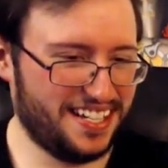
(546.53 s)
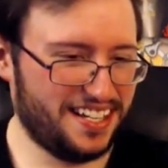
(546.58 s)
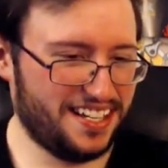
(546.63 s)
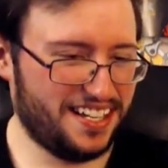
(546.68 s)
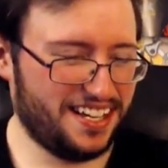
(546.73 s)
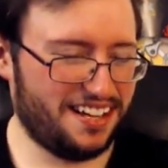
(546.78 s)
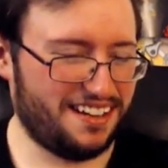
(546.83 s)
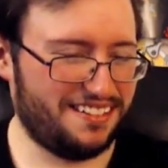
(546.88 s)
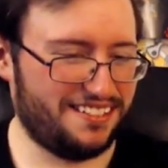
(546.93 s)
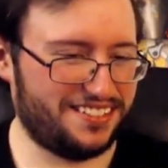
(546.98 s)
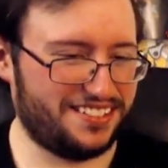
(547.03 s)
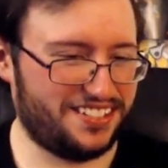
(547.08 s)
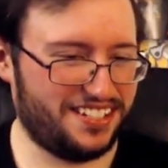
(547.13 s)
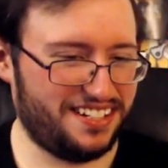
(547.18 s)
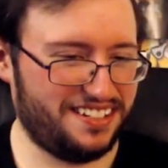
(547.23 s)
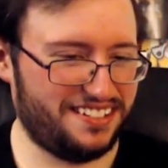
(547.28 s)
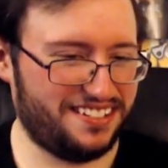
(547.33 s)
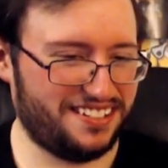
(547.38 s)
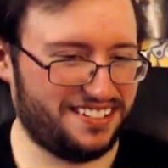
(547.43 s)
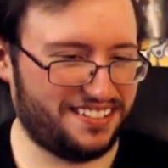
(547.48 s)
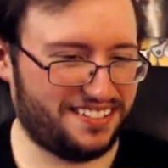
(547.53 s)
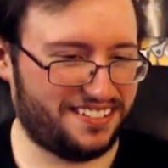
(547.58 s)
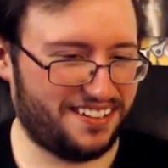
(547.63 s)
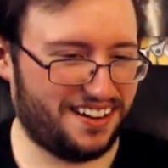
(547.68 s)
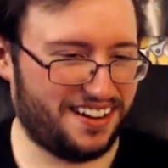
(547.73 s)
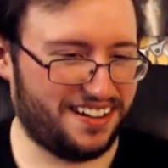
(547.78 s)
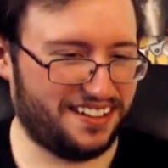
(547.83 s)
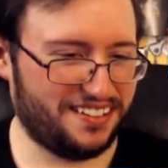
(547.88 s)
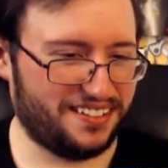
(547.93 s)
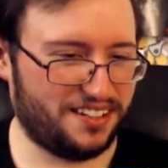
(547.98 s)
Oh, Jesus
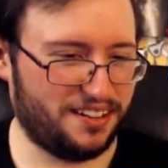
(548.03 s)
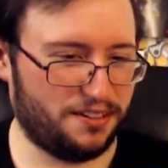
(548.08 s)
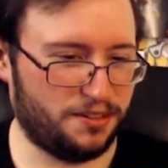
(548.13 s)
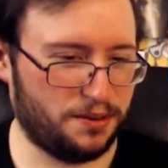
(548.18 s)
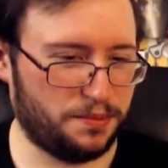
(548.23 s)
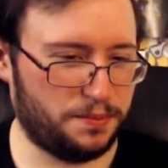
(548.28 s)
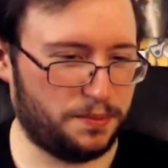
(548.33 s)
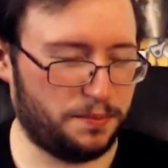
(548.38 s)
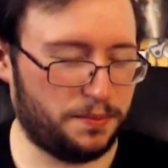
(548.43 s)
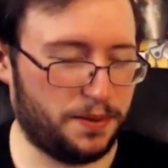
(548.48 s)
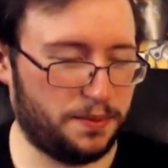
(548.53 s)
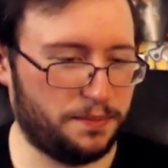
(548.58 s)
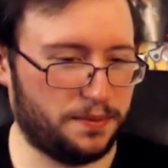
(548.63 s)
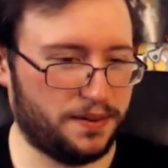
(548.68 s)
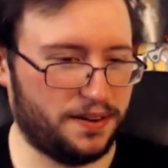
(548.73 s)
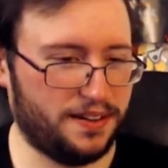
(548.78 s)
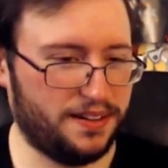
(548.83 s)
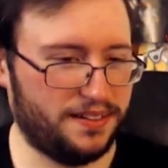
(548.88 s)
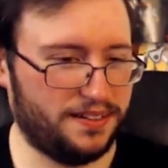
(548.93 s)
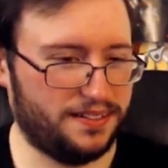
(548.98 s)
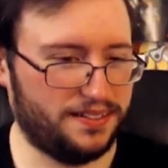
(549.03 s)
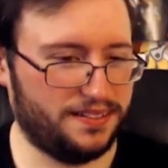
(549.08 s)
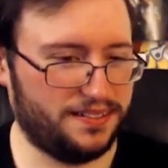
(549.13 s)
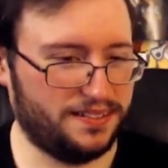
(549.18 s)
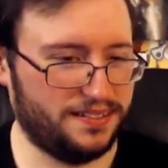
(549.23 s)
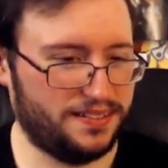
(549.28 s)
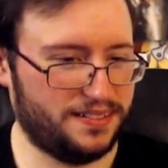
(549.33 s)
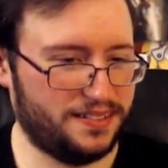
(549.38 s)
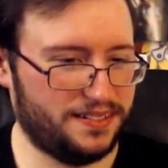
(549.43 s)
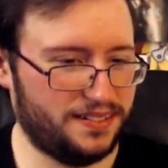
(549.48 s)
Christ. Gonna rip the bumper out.
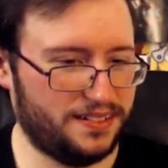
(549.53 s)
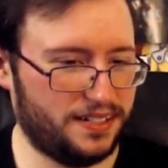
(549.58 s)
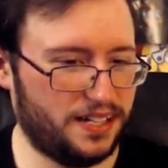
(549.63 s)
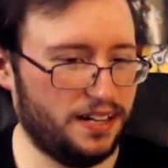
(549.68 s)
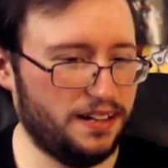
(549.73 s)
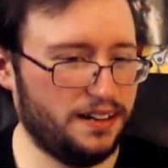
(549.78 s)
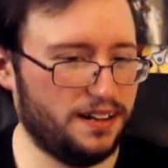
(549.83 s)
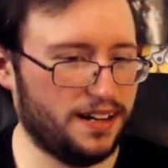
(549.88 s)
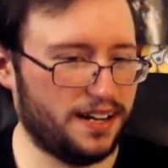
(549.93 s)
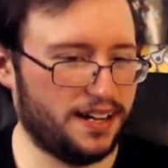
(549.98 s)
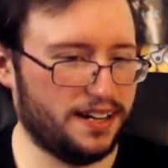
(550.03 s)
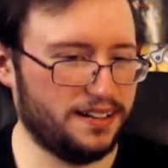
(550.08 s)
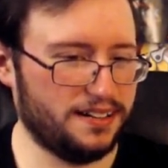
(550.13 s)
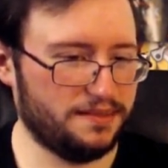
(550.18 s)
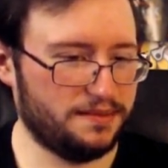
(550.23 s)
Oh, okay.